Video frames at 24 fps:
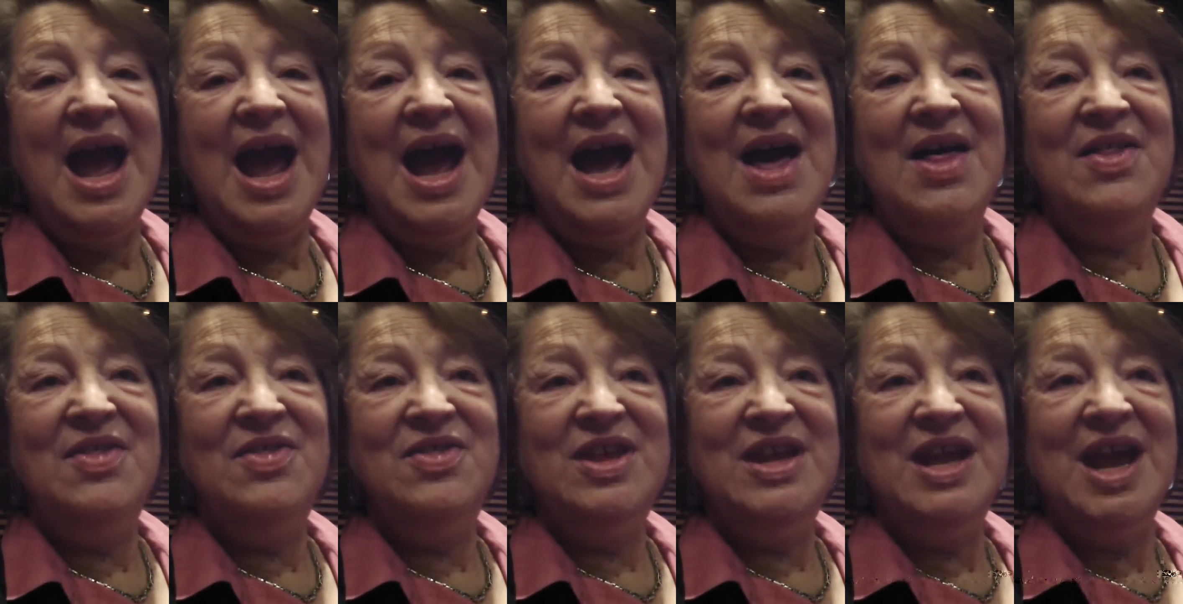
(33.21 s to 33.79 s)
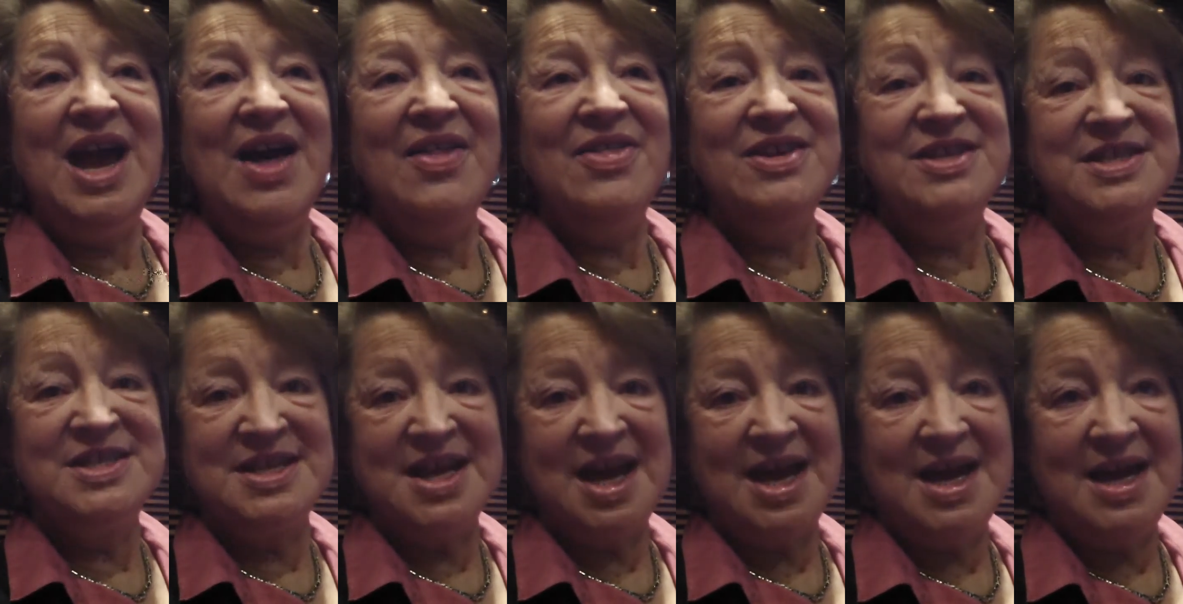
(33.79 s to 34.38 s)
And the other
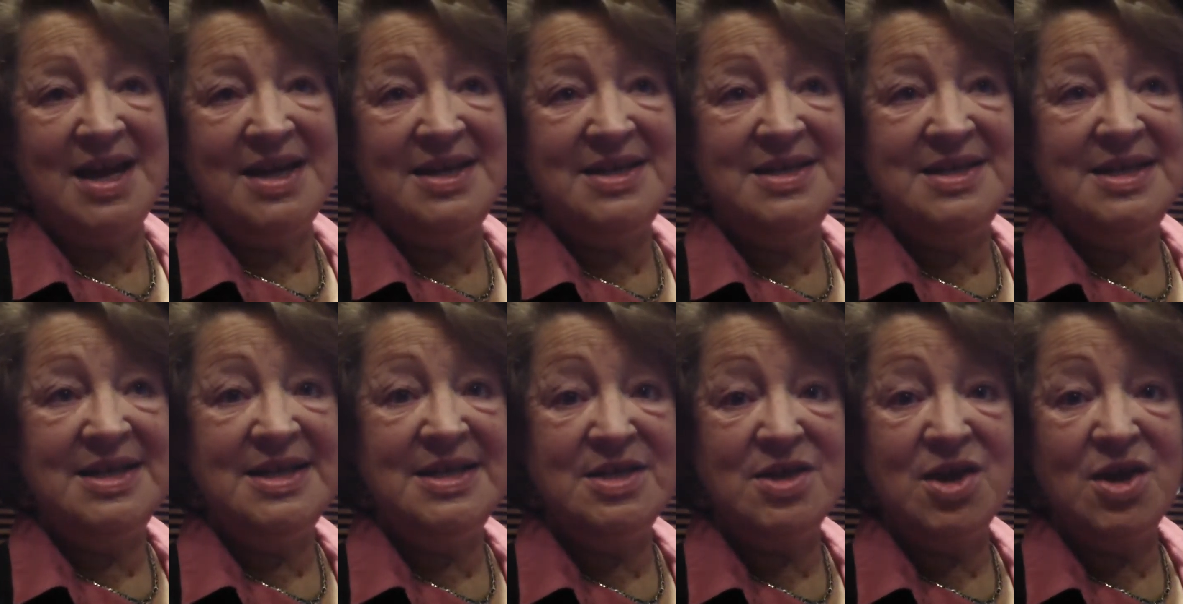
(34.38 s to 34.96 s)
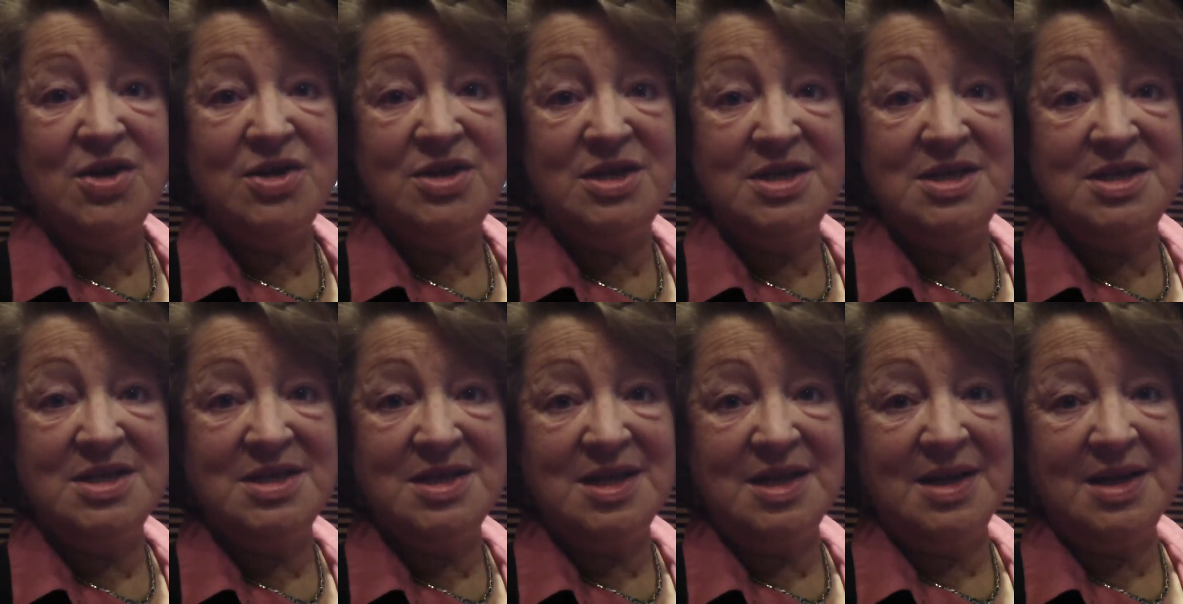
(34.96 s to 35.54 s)
side is
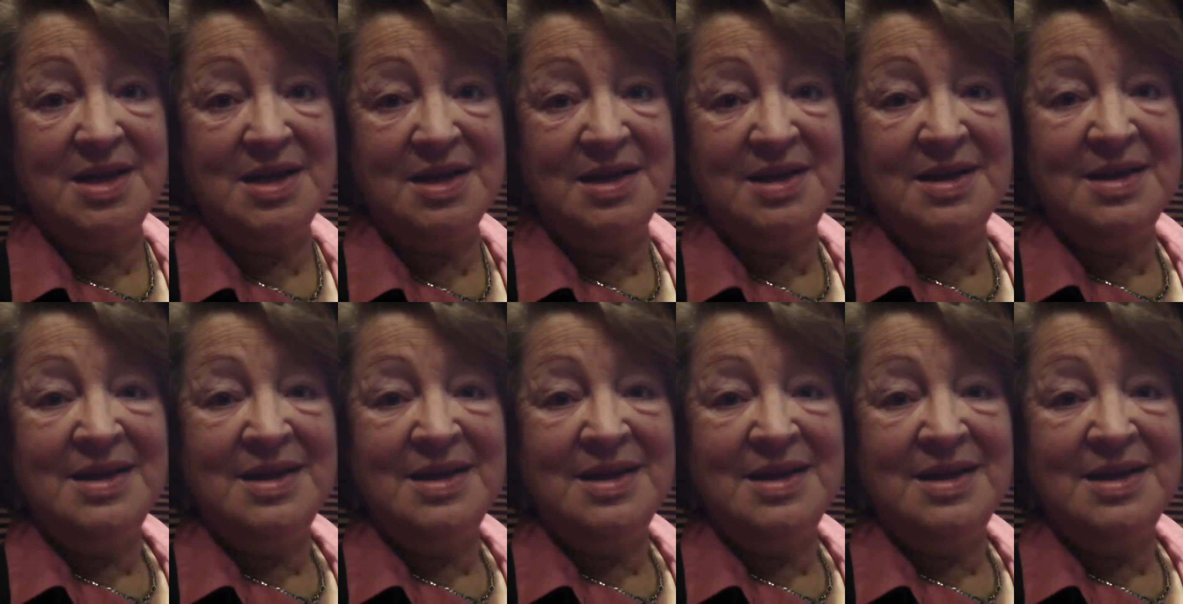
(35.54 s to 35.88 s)
artistic.